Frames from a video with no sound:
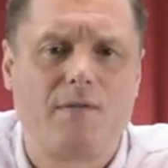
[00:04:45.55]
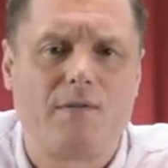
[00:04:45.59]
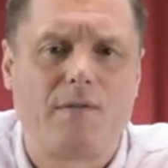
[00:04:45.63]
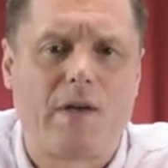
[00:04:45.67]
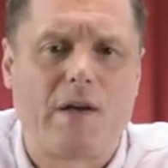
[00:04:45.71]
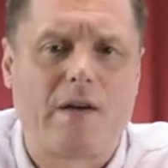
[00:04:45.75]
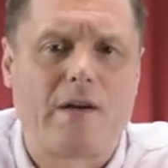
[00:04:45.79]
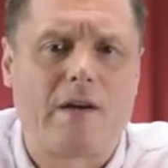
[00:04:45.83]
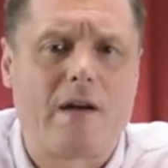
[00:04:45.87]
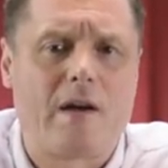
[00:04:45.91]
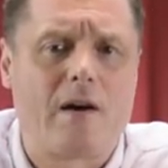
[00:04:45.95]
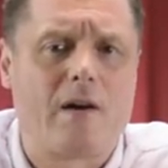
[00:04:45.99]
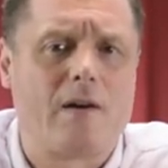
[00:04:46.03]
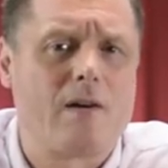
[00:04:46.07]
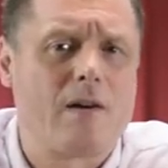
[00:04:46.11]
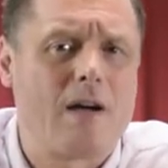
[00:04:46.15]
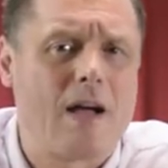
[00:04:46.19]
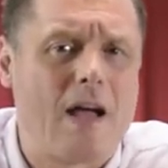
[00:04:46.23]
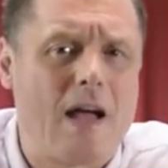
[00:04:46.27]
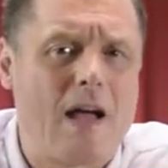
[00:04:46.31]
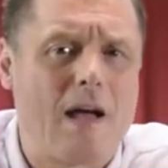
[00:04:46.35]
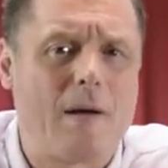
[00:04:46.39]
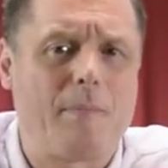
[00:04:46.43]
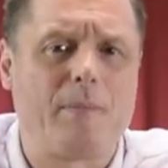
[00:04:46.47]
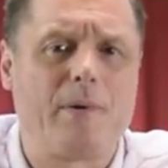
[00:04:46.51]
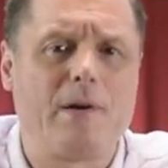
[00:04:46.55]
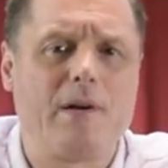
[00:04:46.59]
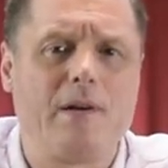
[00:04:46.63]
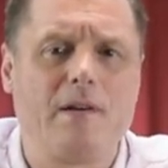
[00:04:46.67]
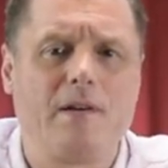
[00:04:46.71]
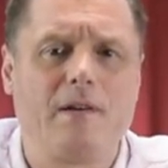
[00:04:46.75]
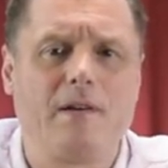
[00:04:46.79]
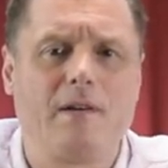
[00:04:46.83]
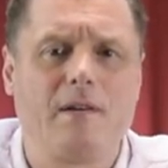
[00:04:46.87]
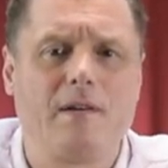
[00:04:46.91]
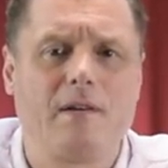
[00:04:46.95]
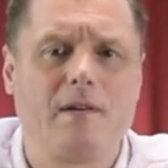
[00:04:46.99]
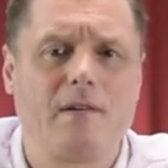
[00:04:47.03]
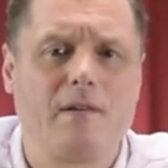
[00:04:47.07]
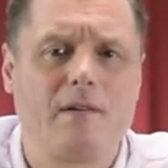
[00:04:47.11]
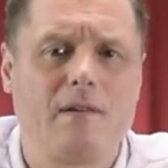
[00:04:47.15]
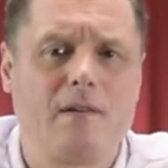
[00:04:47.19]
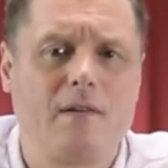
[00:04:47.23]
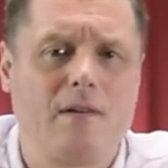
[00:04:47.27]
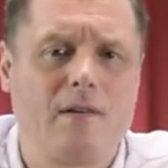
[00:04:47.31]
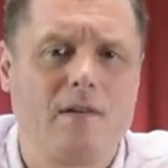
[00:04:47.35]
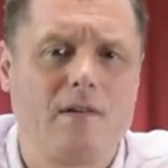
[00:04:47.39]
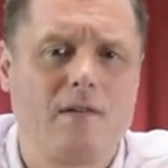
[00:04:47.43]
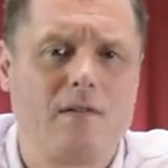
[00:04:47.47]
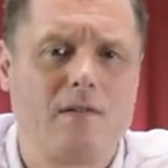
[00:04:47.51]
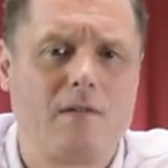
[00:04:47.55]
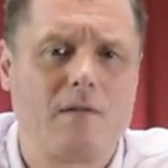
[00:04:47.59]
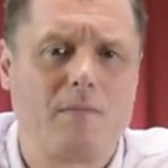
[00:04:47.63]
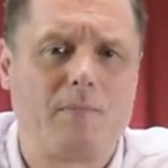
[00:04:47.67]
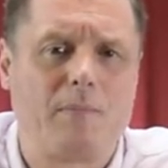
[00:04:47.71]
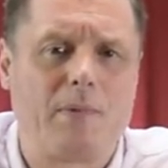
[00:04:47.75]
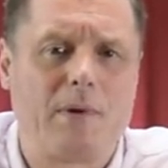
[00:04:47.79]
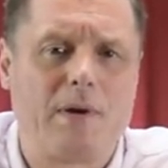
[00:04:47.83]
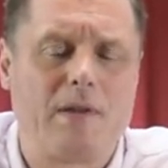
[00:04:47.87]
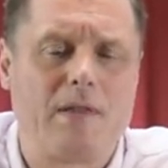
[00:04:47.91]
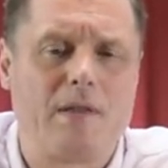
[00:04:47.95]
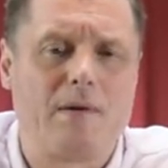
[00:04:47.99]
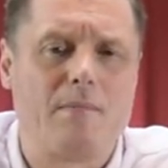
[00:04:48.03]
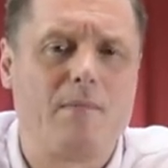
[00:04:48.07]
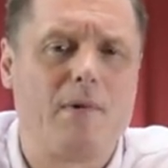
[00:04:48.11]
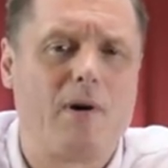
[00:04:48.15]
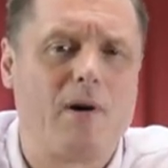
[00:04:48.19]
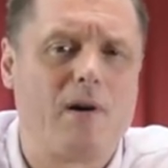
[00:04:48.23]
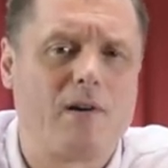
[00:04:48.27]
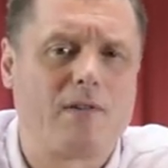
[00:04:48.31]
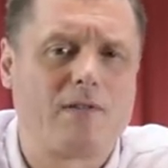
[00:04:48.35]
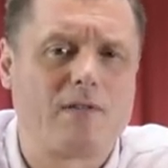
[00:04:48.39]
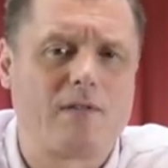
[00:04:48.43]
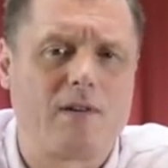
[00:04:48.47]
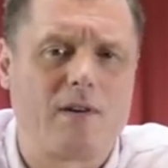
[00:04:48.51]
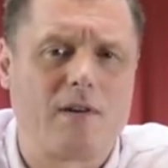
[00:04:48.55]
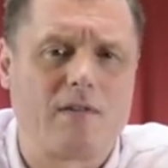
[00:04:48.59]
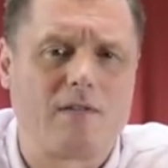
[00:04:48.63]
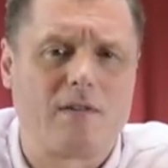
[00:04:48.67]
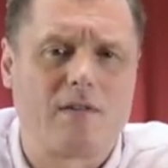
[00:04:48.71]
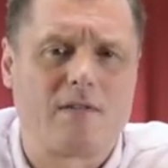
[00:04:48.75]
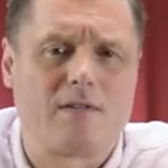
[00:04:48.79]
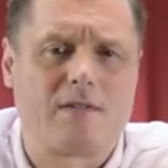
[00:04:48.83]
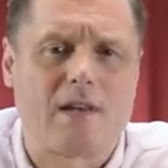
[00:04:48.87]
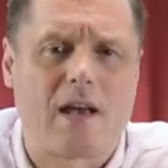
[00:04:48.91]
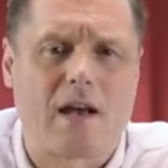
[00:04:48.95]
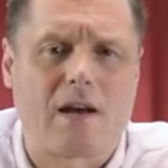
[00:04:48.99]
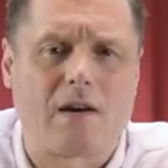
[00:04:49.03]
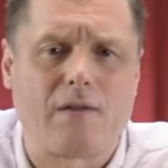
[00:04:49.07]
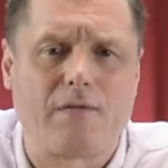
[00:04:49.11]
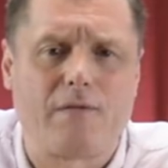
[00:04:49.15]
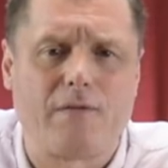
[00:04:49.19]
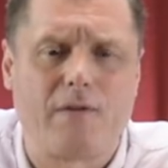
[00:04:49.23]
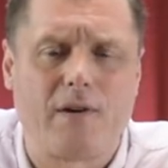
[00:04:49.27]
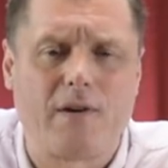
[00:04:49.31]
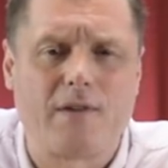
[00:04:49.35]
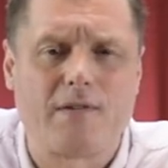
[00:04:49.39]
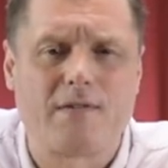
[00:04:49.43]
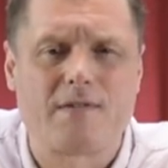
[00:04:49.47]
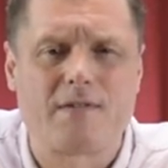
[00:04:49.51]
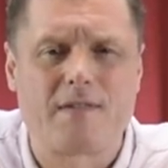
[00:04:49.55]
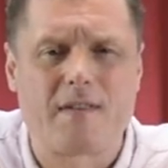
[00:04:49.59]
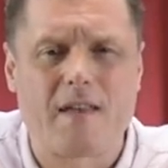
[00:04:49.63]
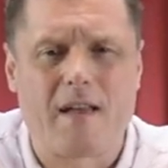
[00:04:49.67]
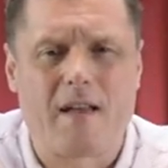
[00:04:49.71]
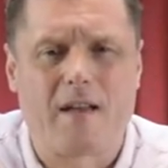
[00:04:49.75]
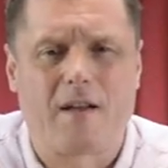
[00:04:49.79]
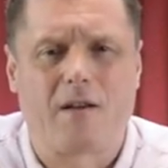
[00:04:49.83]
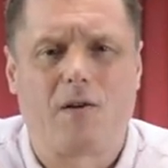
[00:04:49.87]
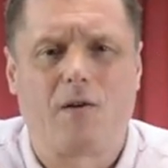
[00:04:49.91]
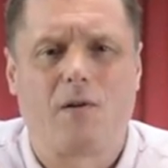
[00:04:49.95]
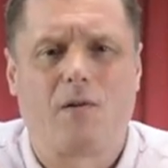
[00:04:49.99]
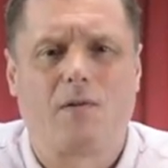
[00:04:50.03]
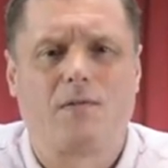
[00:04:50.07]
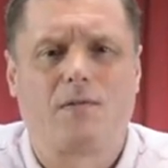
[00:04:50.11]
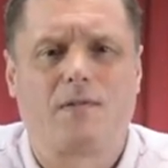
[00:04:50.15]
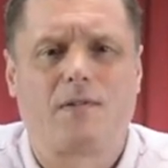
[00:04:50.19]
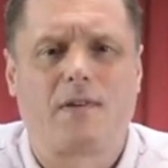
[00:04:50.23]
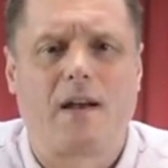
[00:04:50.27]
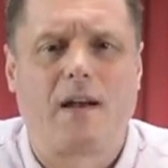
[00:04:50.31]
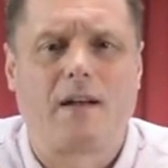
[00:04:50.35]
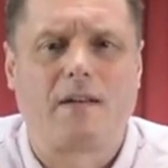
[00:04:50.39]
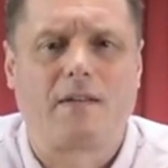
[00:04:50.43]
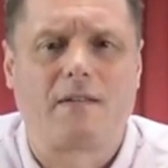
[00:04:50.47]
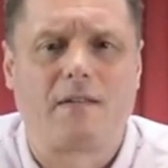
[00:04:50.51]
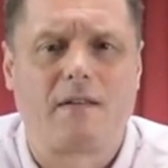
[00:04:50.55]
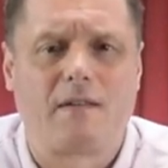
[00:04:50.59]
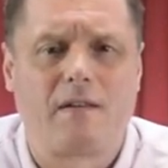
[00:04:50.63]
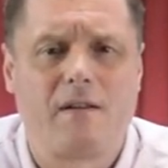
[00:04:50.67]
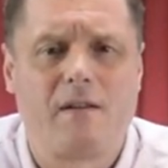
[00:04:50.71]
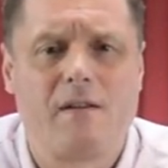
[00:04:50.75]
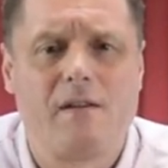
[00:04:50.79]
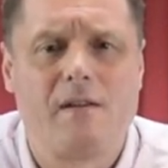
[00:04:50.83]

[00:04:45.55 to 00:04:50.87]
They are happy to be the martyr, to sacrifice their contact,